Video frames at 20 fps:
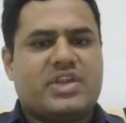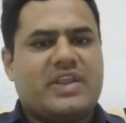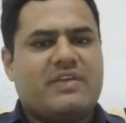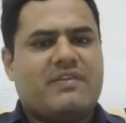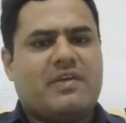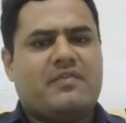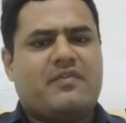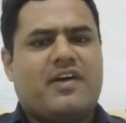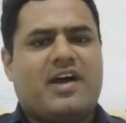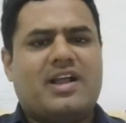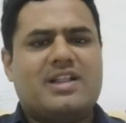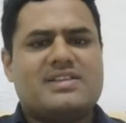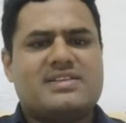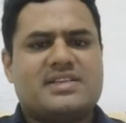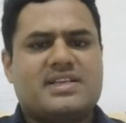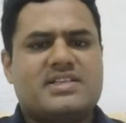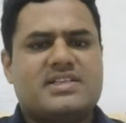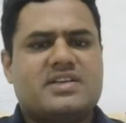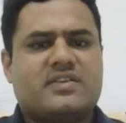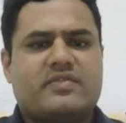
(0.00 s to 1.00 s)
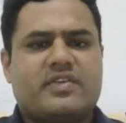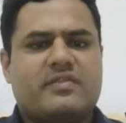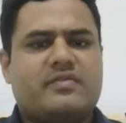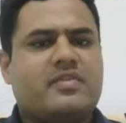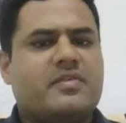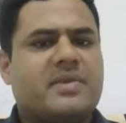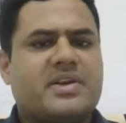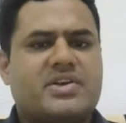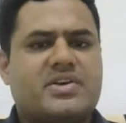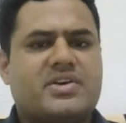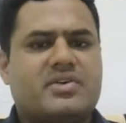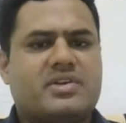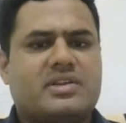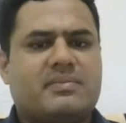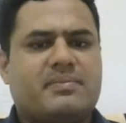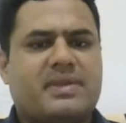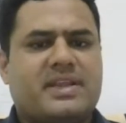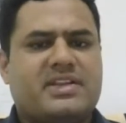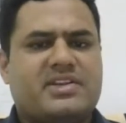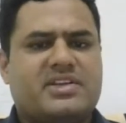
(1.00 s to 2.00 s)
give a false sense of information to
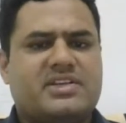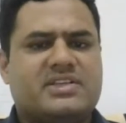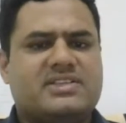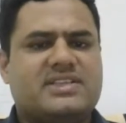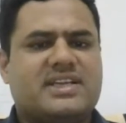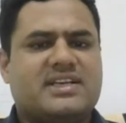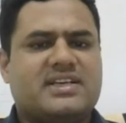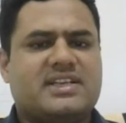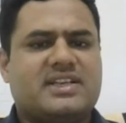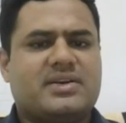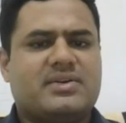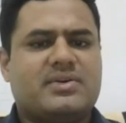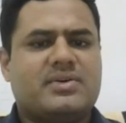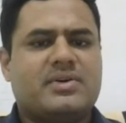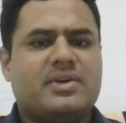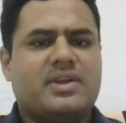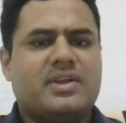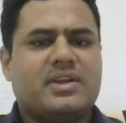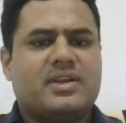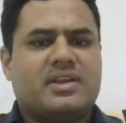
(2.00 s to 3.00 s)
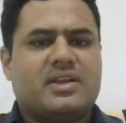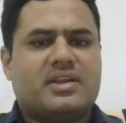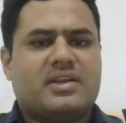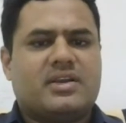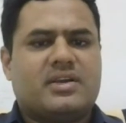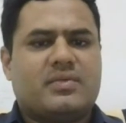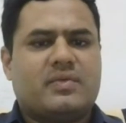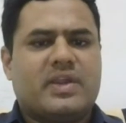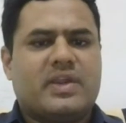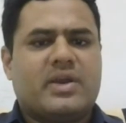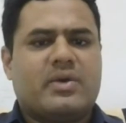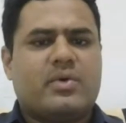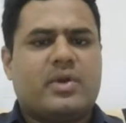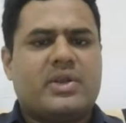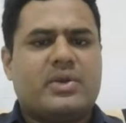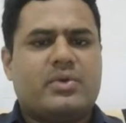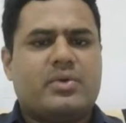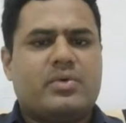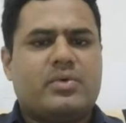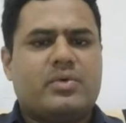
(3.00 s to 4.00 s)
the patients that we are
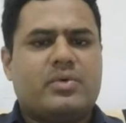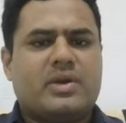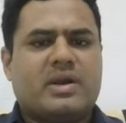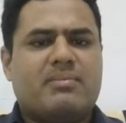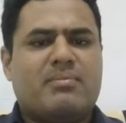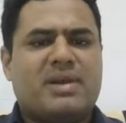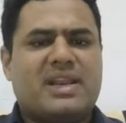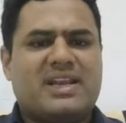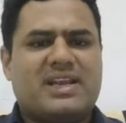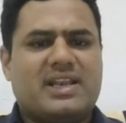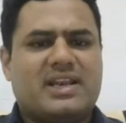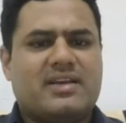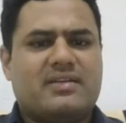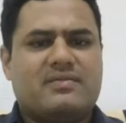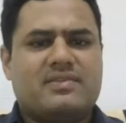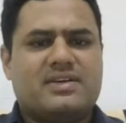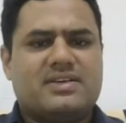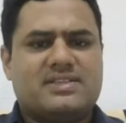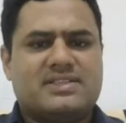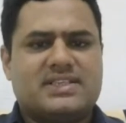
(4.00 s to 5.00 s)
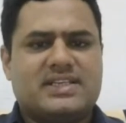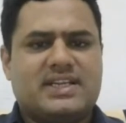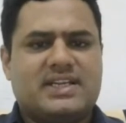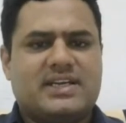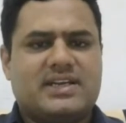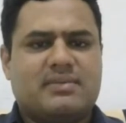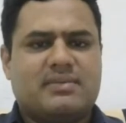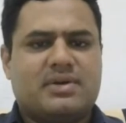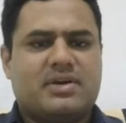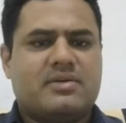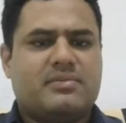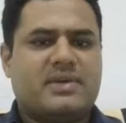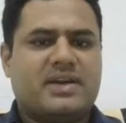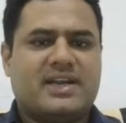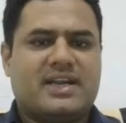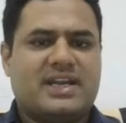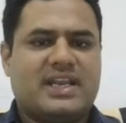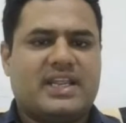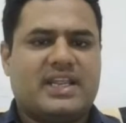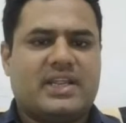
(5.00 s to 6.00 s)
going to completely reverse it
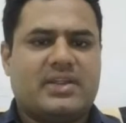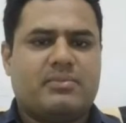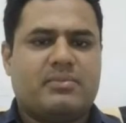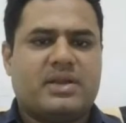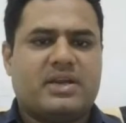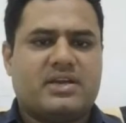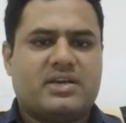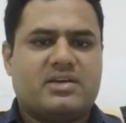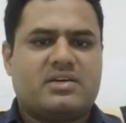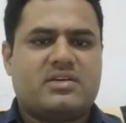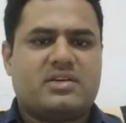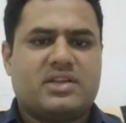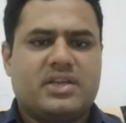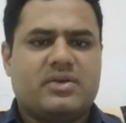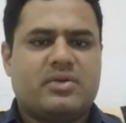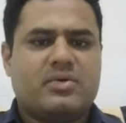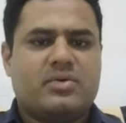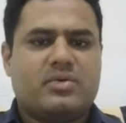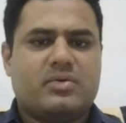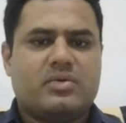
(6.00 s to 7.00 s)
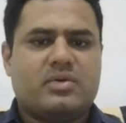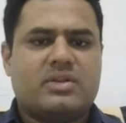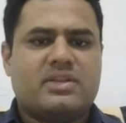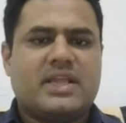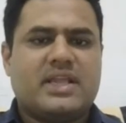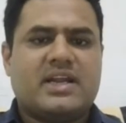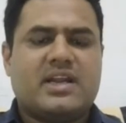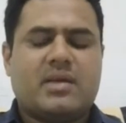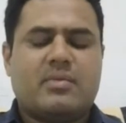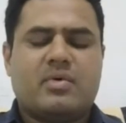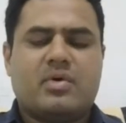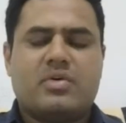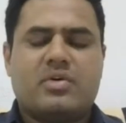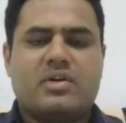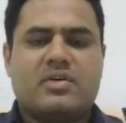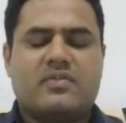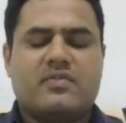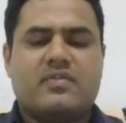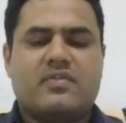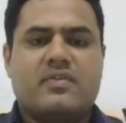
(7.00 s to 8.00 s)
permanently. But that
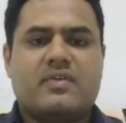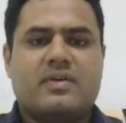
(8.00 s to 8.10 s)
amount of